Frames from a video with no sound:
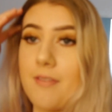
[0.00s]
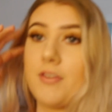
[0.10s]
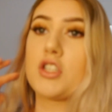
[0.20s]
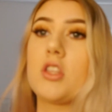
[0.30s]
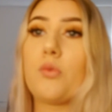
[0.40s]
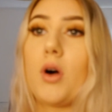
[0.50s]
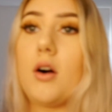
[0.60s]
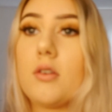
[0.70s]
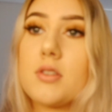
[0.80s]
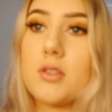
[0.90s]
catfish in the
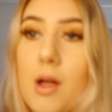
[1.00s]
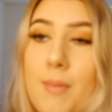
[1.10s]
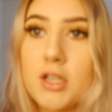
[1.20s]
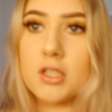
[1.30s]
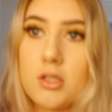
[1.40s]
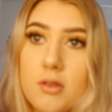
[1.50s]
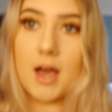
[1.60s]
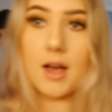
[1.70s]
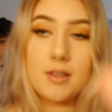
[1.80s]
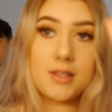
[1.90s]
world, so I might just do
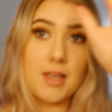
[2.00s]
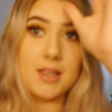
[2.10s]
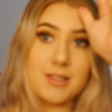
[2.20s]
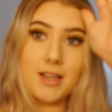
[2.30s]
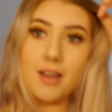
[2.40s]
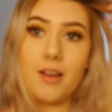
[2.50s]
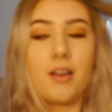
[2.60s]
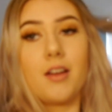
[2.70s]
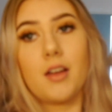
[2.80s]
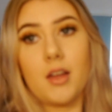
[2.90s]
that as, as like
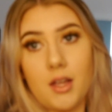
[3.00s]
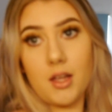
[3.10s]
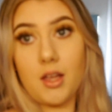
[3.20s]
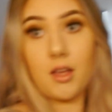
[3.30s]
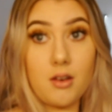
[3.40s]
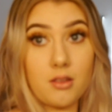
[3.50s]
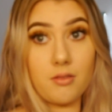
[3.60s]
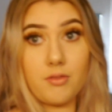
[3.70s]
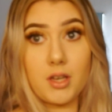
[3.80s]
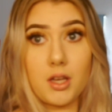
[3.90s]
a
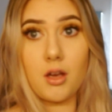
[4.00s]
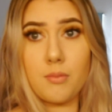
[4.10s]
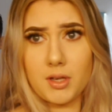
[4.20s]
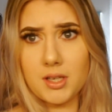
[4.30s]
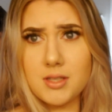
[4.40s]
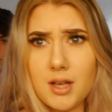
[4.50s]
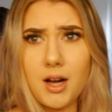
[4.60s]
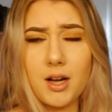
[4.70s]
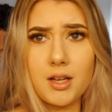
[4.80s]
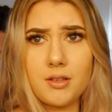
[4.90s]
another video because
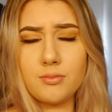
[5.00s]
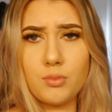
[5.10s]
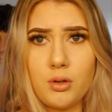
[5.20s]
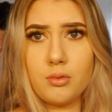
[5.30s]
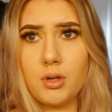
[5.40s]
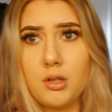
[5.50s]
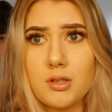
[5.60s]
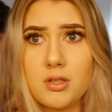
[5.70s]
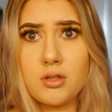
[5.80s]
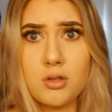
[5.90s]
I will
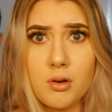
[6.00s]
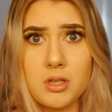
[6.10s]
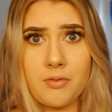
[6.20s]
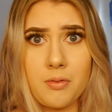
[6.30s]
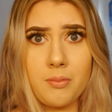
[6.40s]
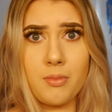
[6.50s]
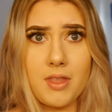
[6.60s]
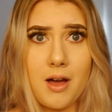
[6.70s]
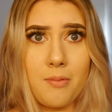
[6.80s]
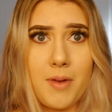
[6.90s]
look so different
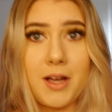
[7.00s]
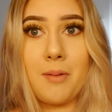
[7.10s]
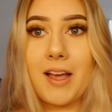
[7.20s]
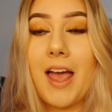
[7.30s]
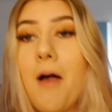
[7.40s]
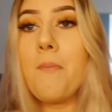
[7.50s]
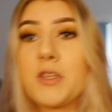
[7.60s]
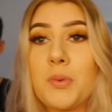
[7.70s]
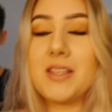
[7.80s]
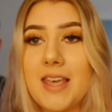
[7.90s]
without makeup. Like
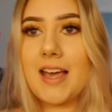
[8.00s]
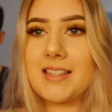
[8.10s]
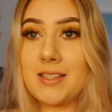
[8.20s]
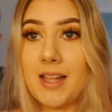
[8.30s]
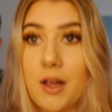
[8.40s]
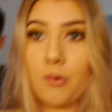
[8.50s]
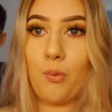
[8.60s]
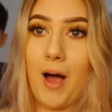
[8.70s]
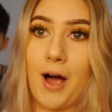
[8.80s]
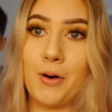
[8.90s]
between takes is like
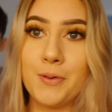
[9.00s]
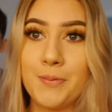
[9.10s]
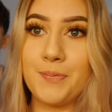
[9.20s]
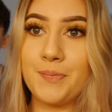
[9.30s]
wow.